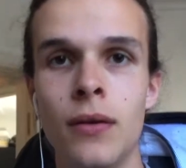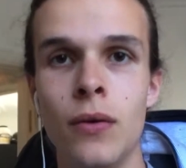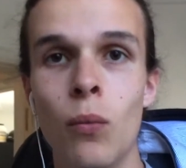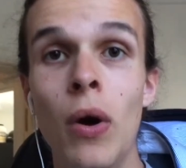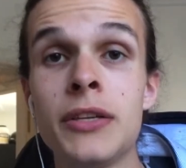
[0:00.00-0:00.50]

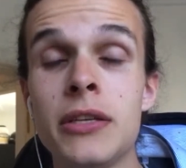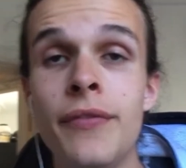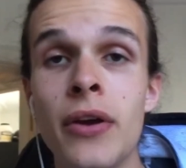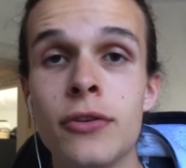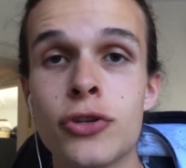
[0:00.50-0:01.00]
Whilst living
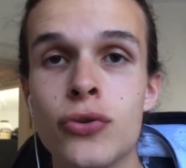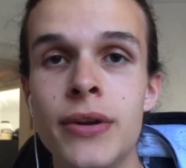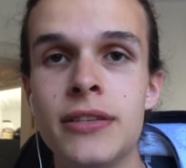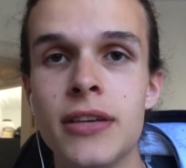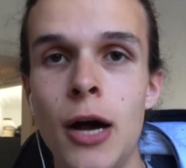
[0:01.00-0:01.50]
on the
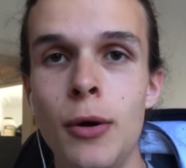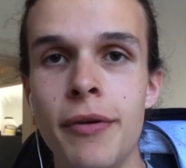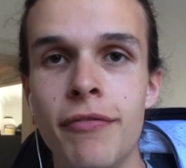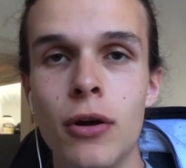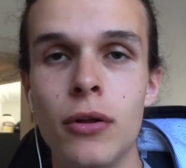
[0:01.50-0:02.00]
streets, I will be
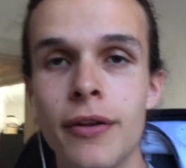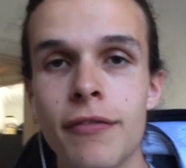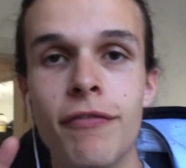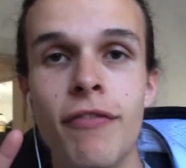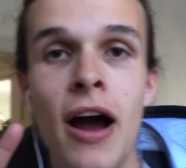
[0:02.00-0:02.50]
following
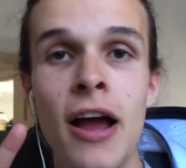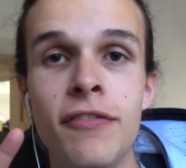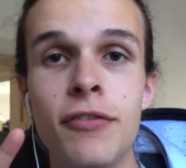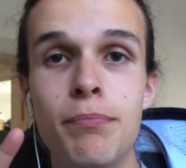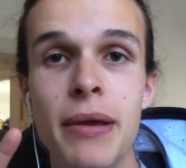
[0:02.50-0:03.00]
5
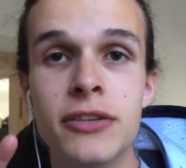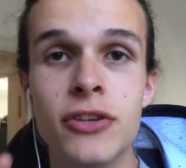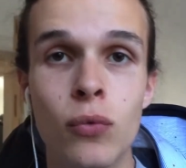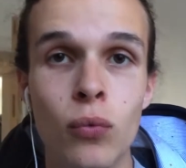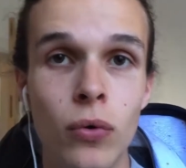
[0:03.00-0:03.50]
basic
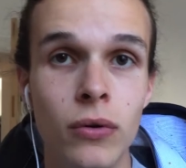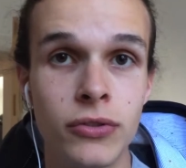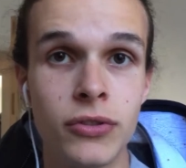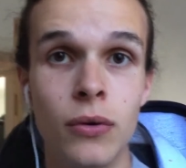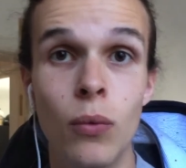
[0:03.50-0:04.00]
rules.